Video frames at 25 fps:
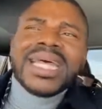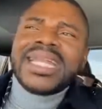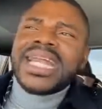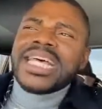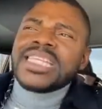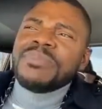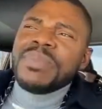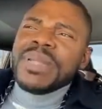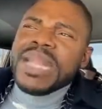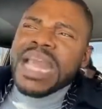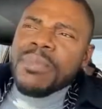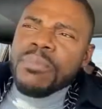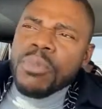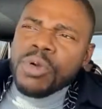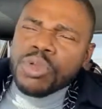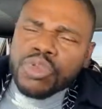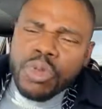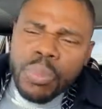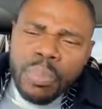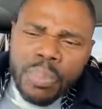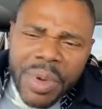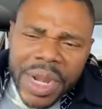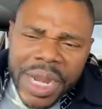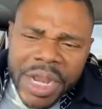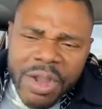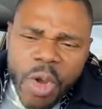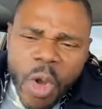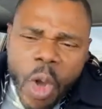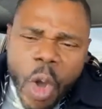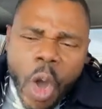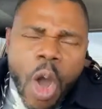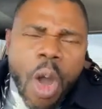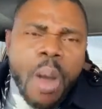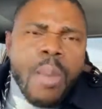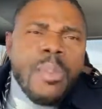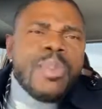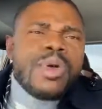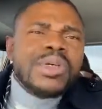that has been able to bring
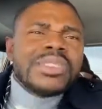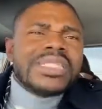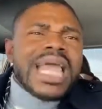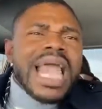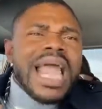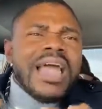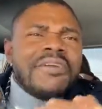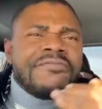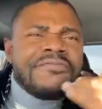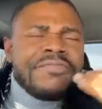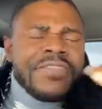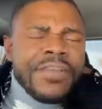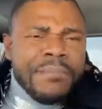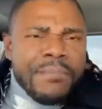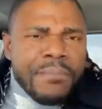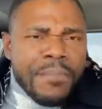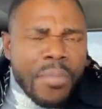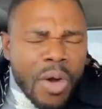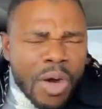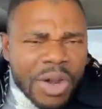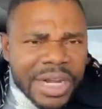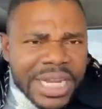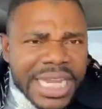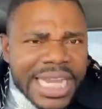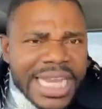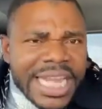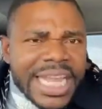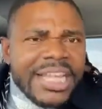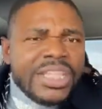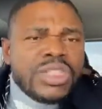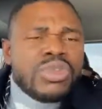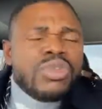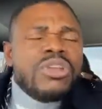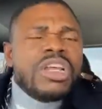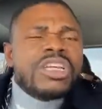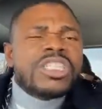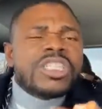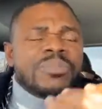almost everybody
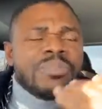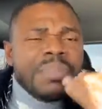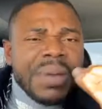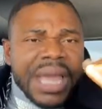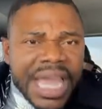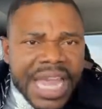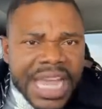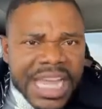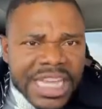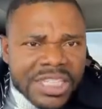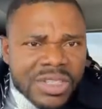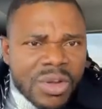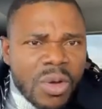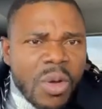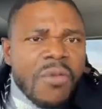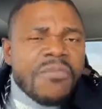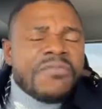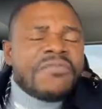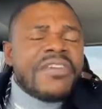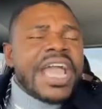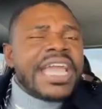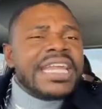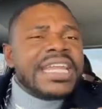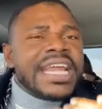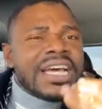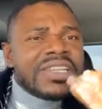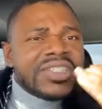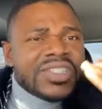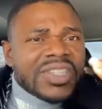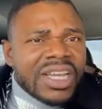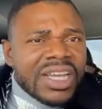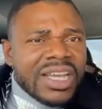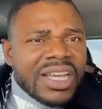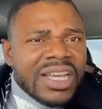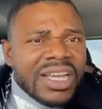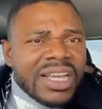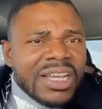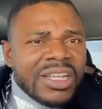into the space of
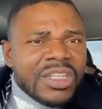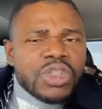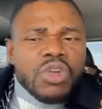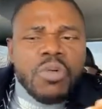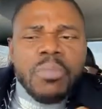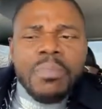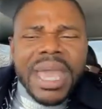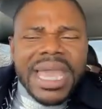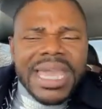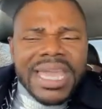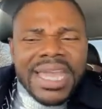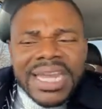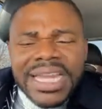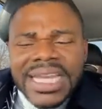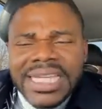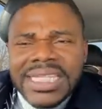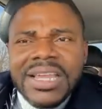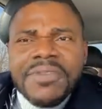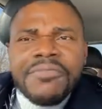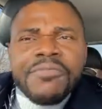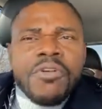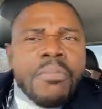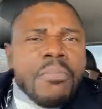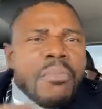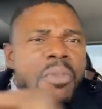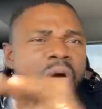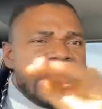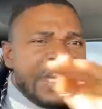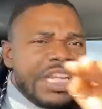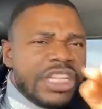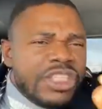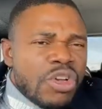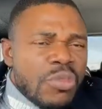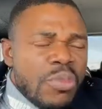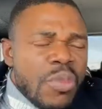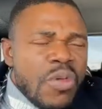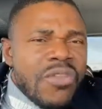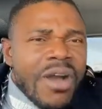finance to make it easy for
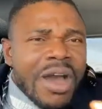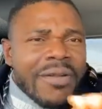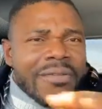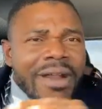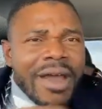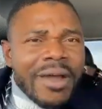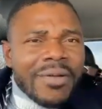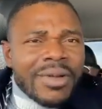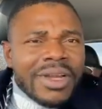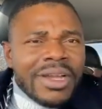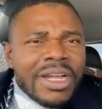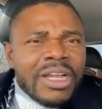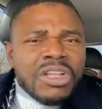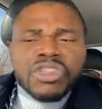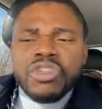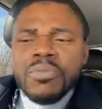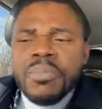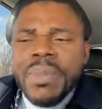money to move around,